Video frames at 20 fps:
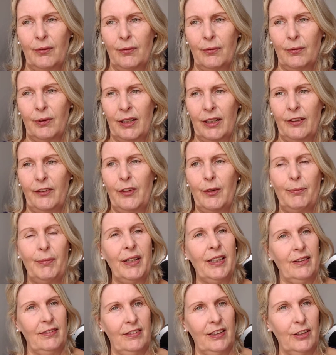well, the
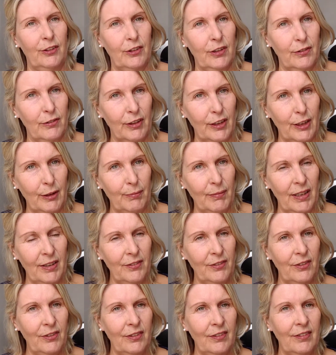biggest danger I've already
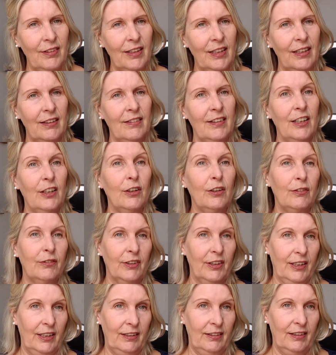mentioned is the
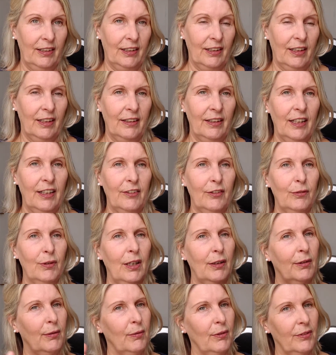overheating, and that's why
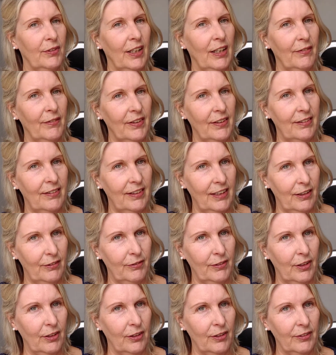we want to have the safe
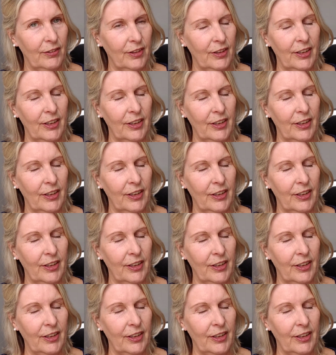cot.